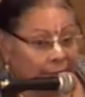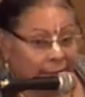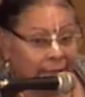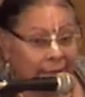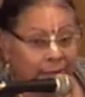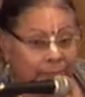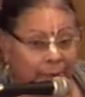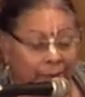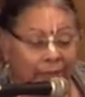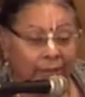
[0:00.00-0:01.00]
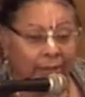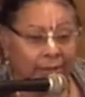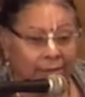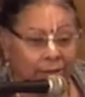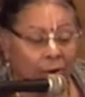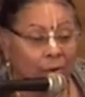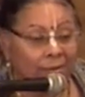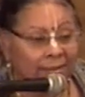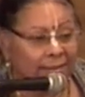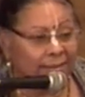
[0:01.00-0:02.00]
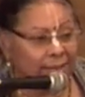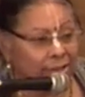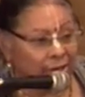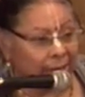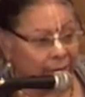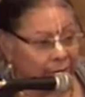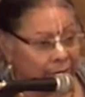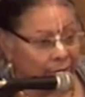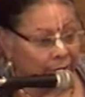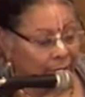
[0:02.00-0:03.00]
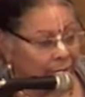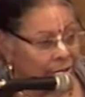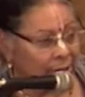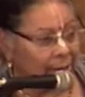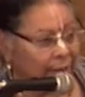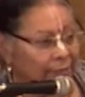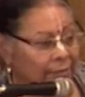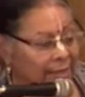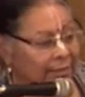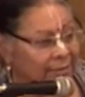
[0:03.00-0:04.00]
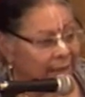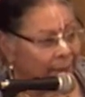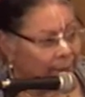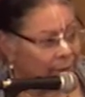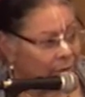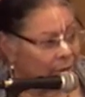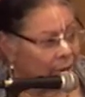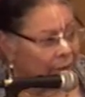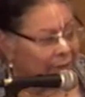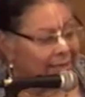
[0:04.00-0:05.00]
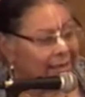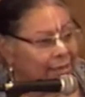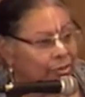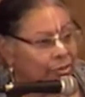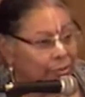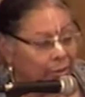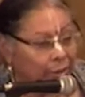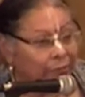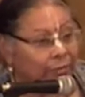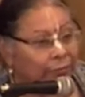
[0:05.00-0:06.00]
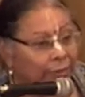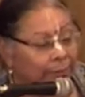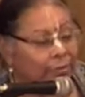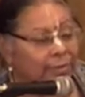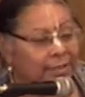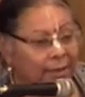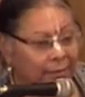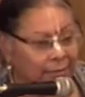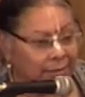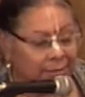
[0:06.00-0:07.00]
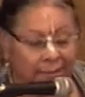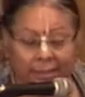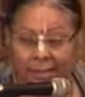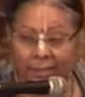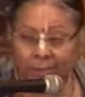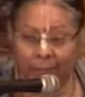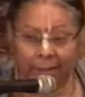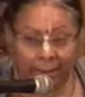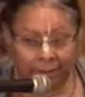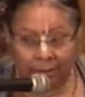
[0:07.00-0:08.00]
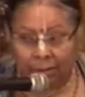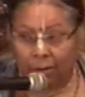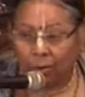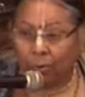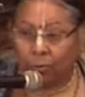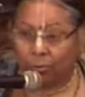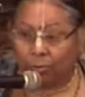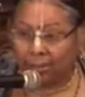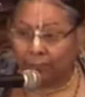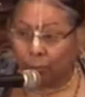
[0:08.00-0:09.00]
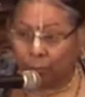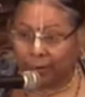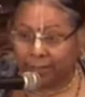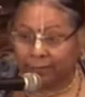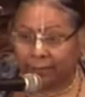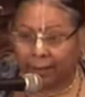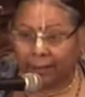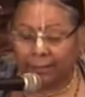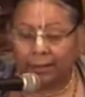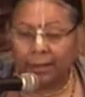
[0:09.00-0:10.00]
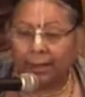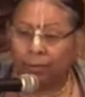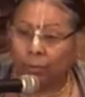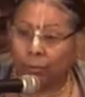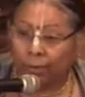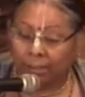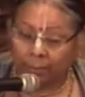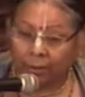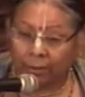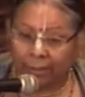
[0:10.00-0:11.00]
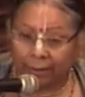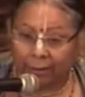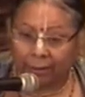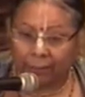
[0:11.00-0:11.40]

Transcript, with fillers: And in Bhagavad Gita, in the whole 16th chapter, Krishna gives examples of the nature of different personalities. And he explains who are divine and who are demoniac.